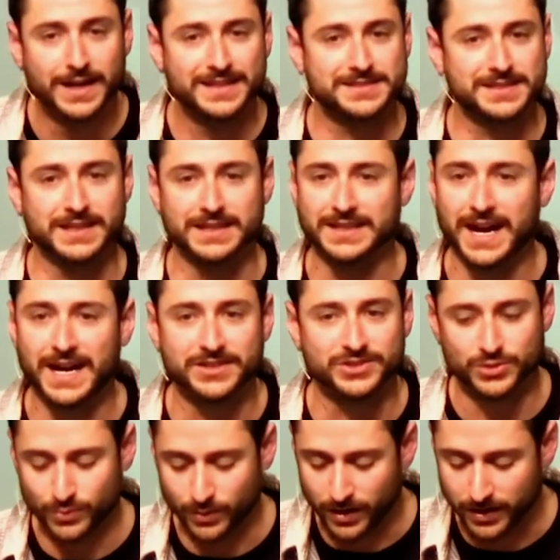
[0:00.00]
It's saying, God,
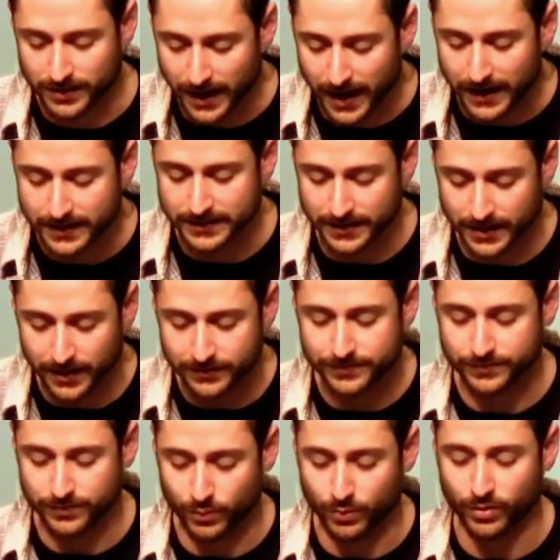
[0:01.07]
you are not
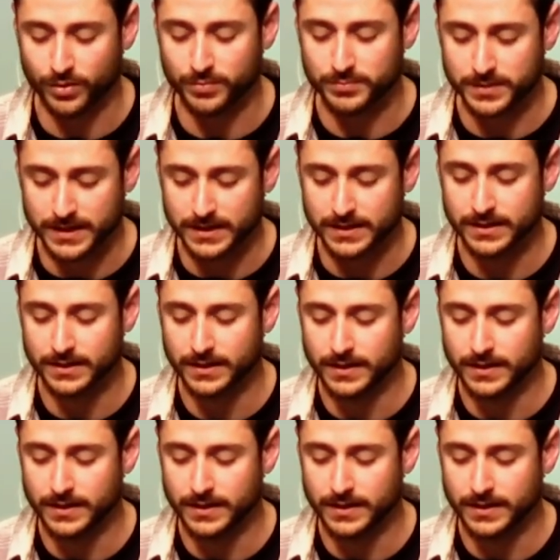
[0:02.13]
enough for me.